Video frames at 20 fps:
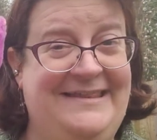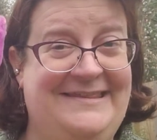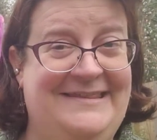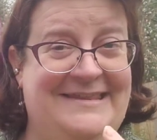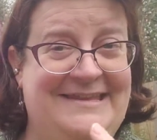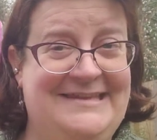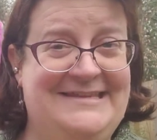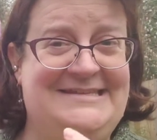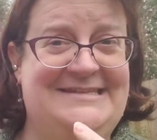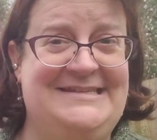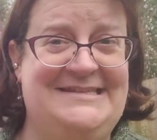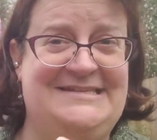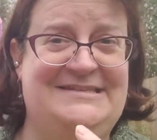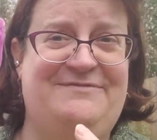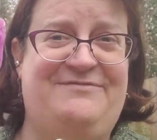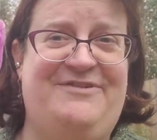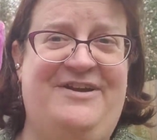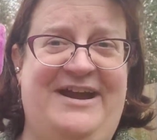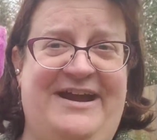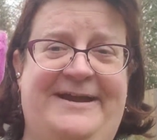This is
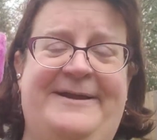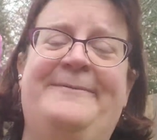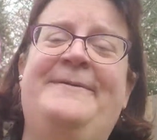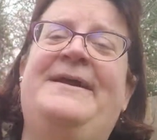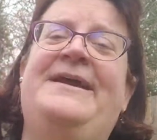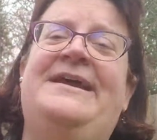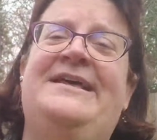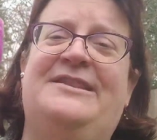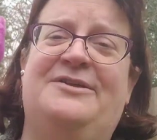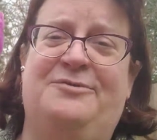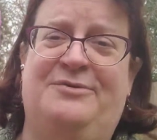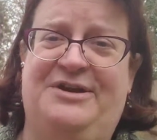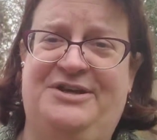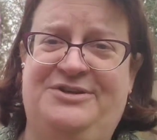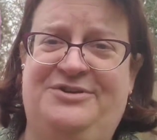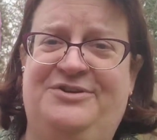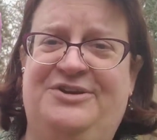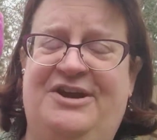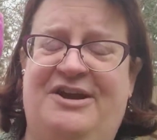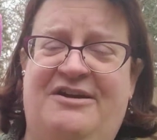Freya, the one
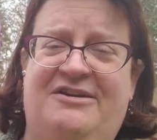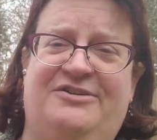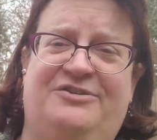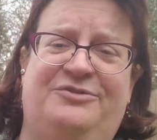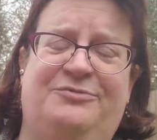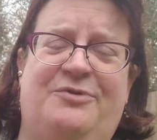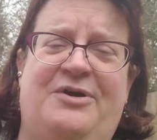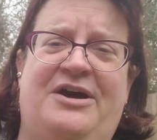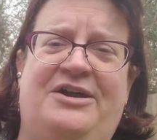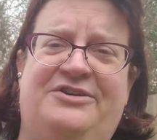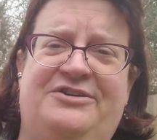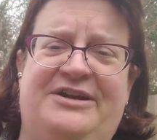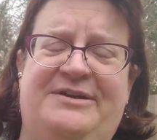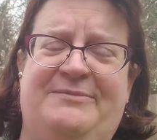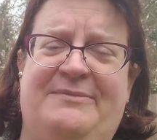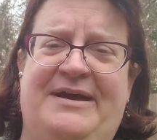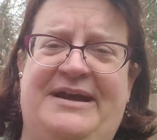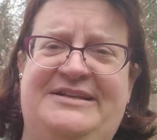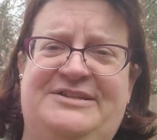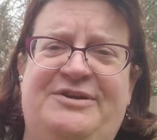who gargled water in
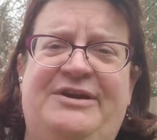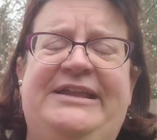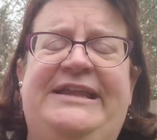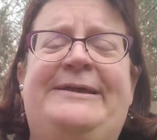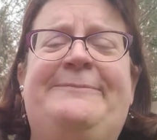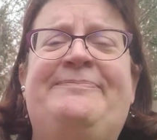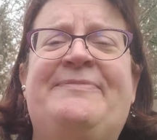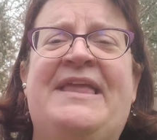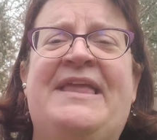my toilet.